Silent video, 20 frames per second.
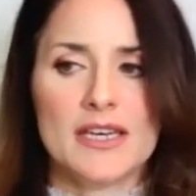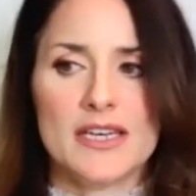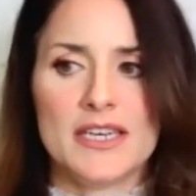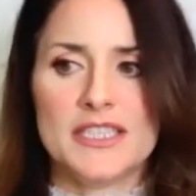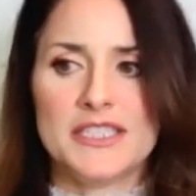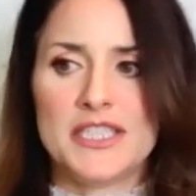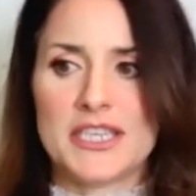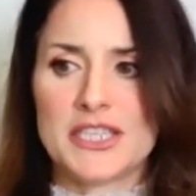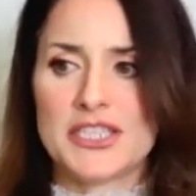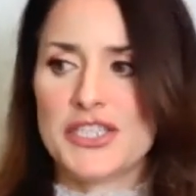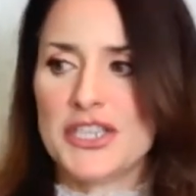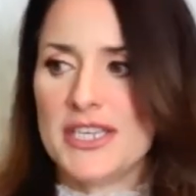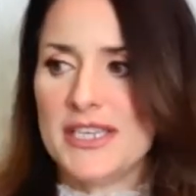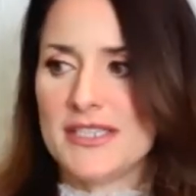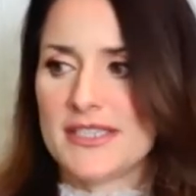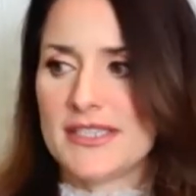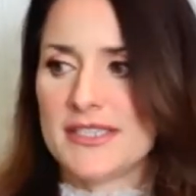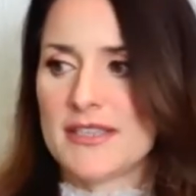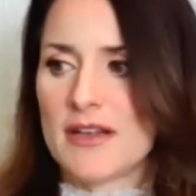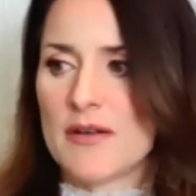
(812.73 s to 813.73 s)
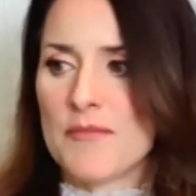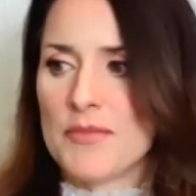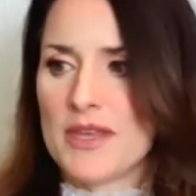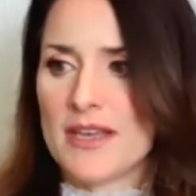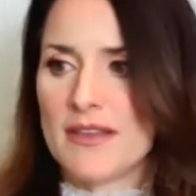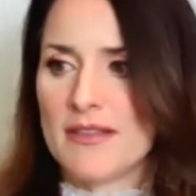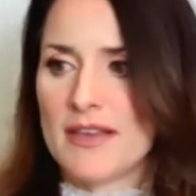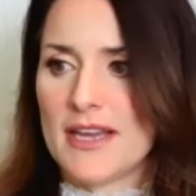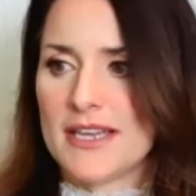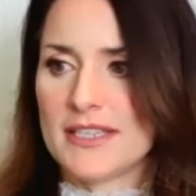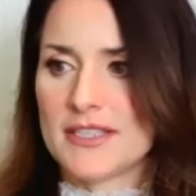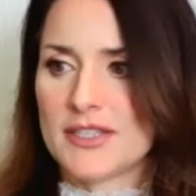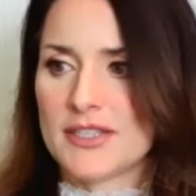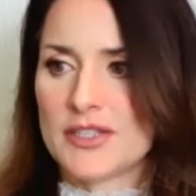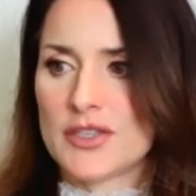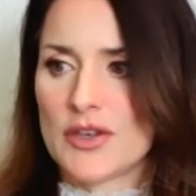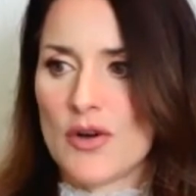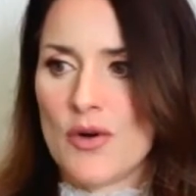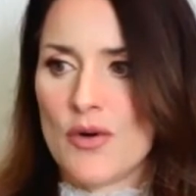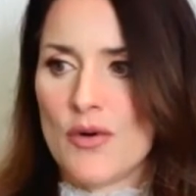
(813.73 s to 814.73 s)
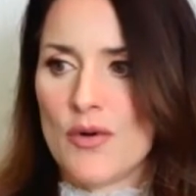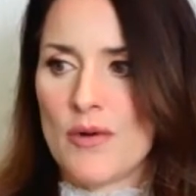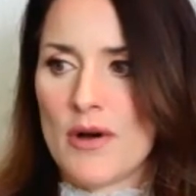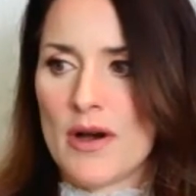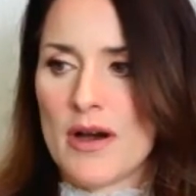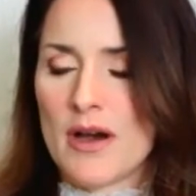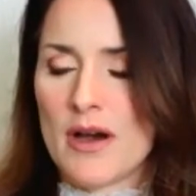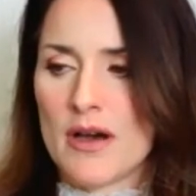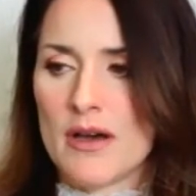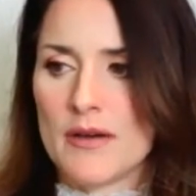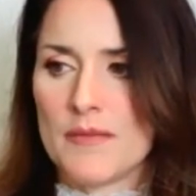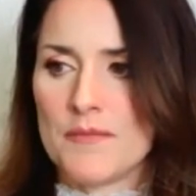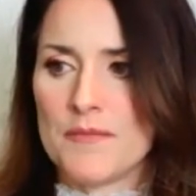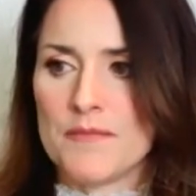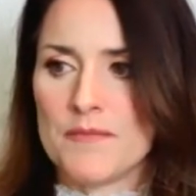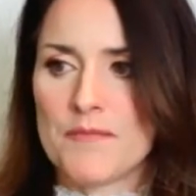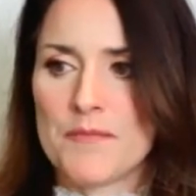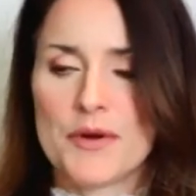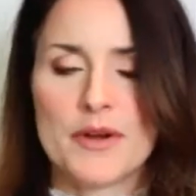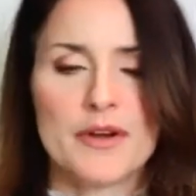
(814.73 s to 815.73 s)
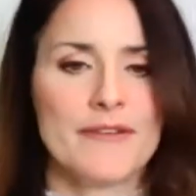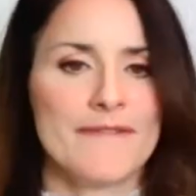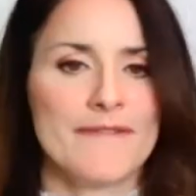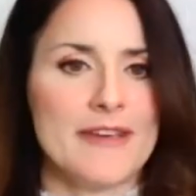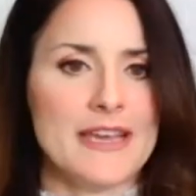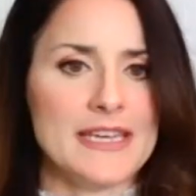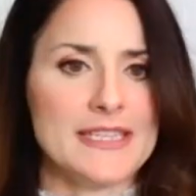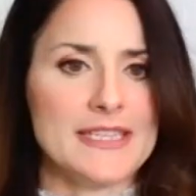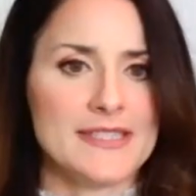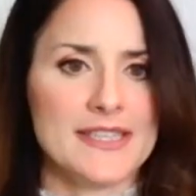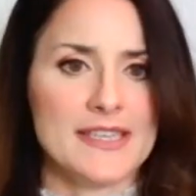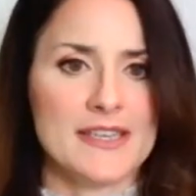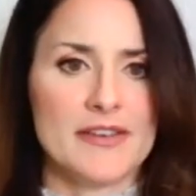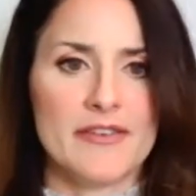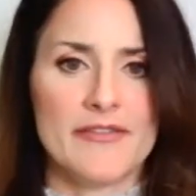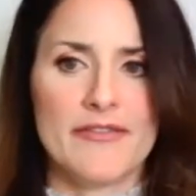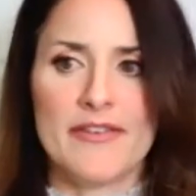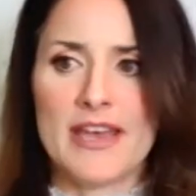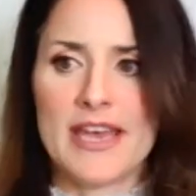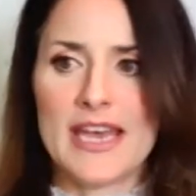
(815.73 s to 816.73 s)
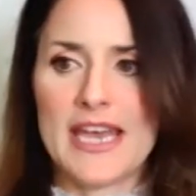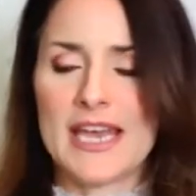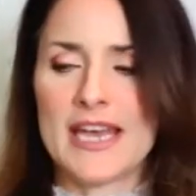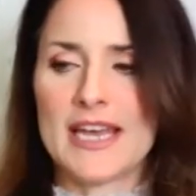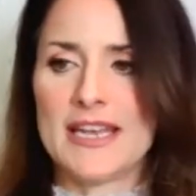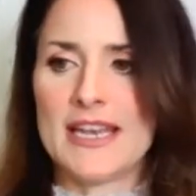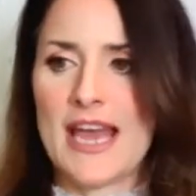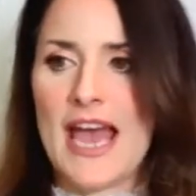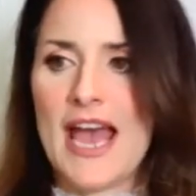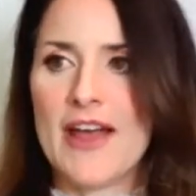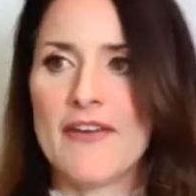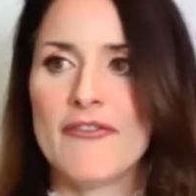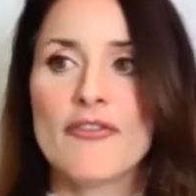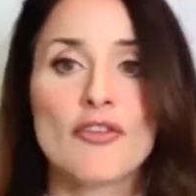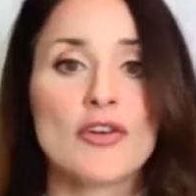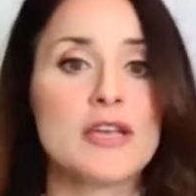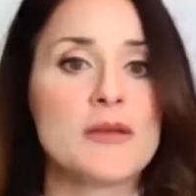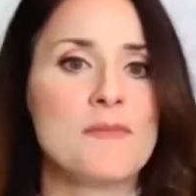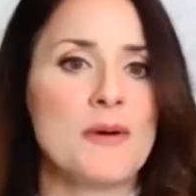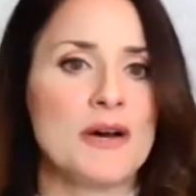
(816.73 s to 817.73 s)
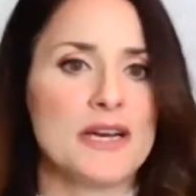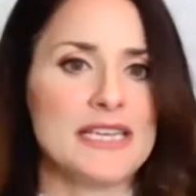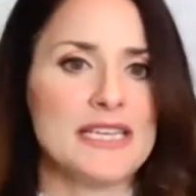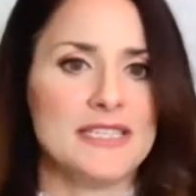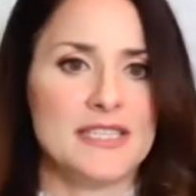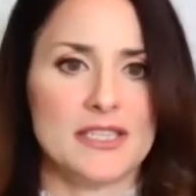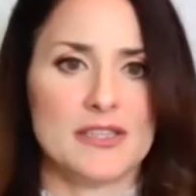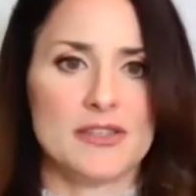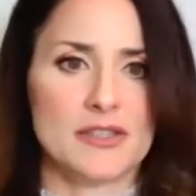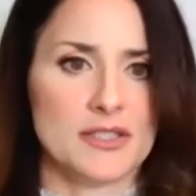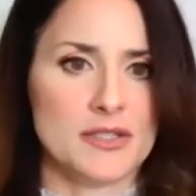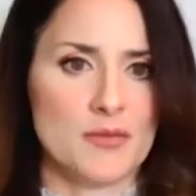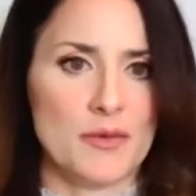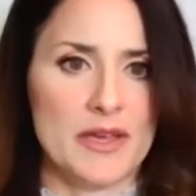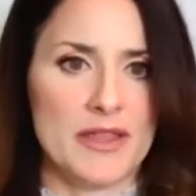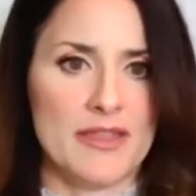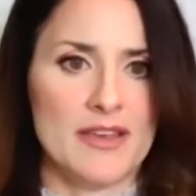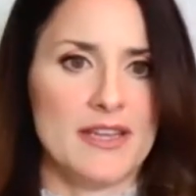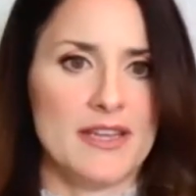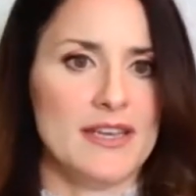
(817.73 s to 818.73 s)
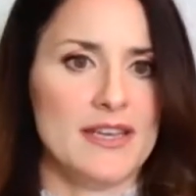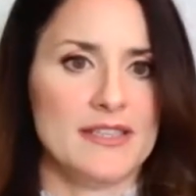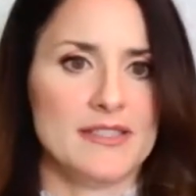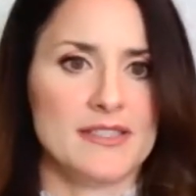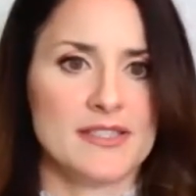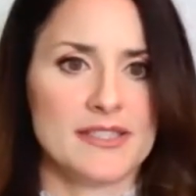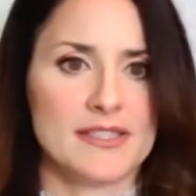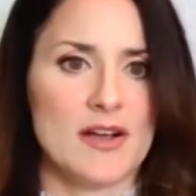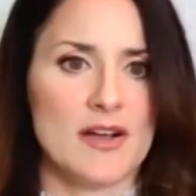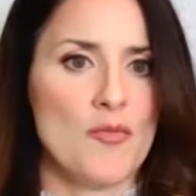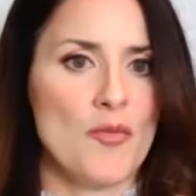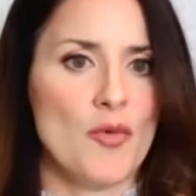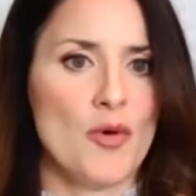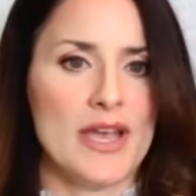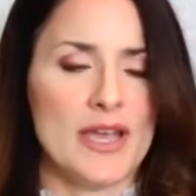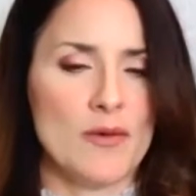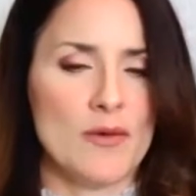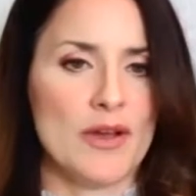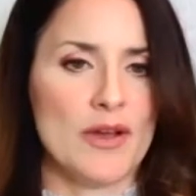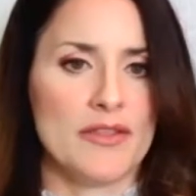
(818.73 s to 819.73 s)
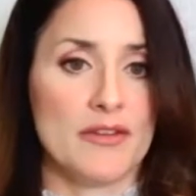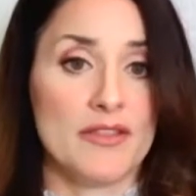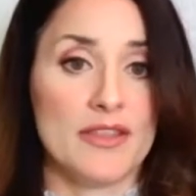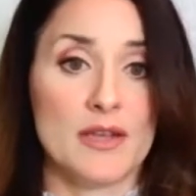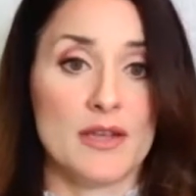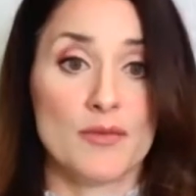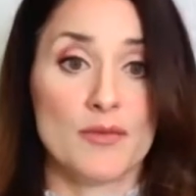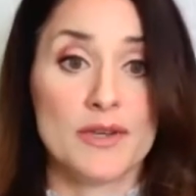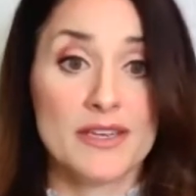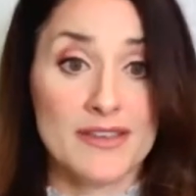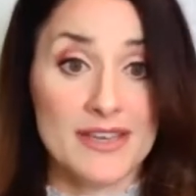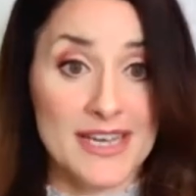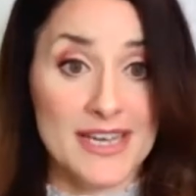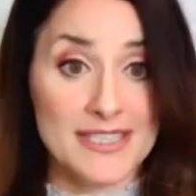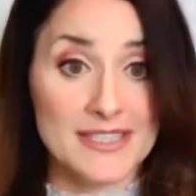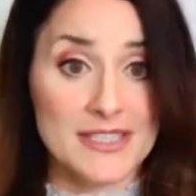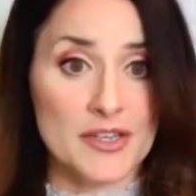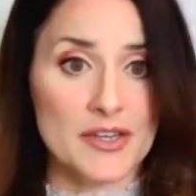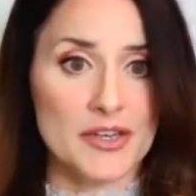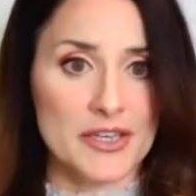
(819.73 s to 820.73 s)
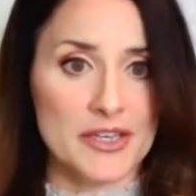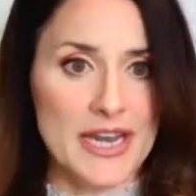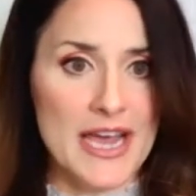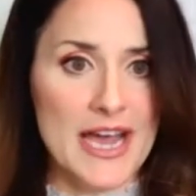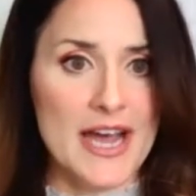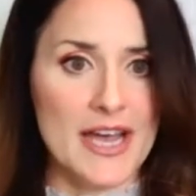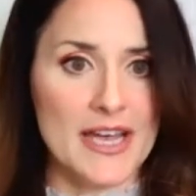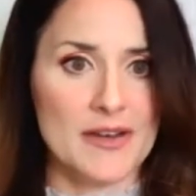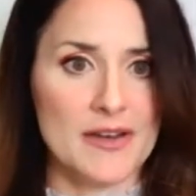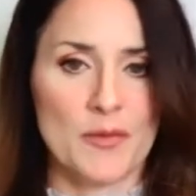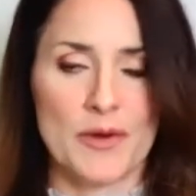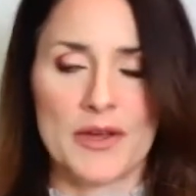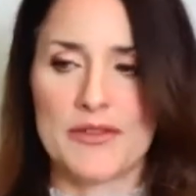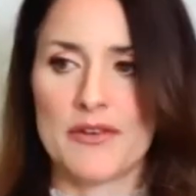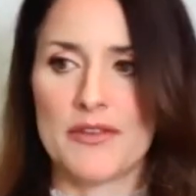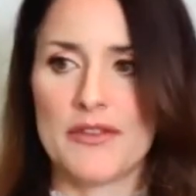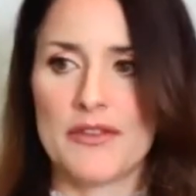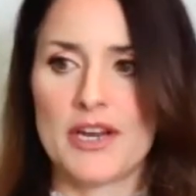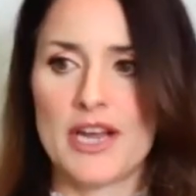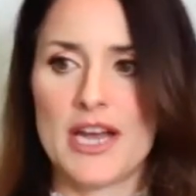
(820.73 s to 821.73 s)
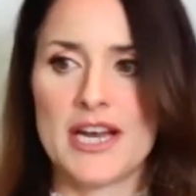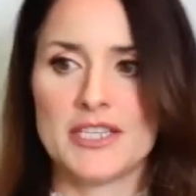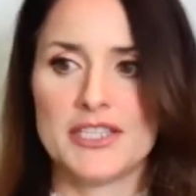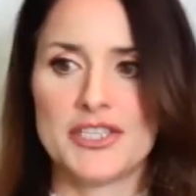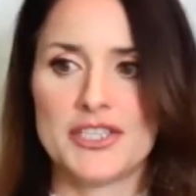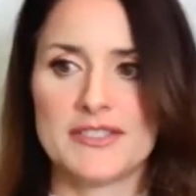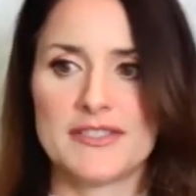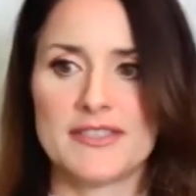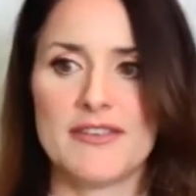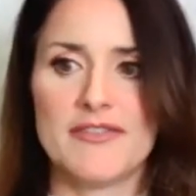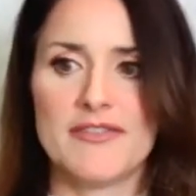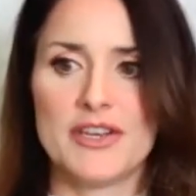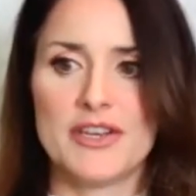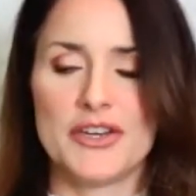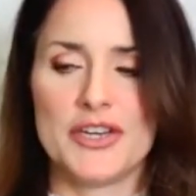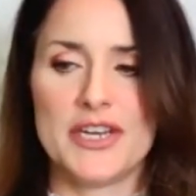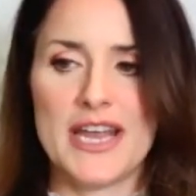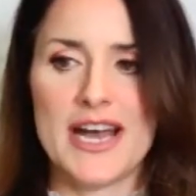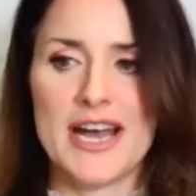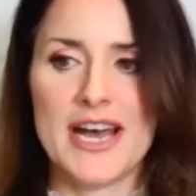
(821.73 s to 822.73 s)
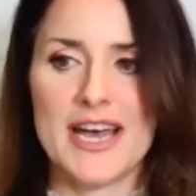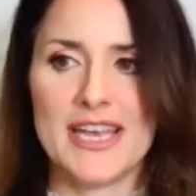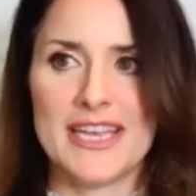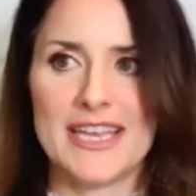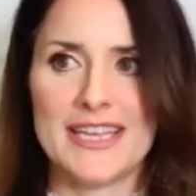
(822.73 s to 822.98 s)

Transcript: addiction is something that is so um, pervasive and everybody deals with it in some way, whether they realize it or not, whether they're conscious of it or not.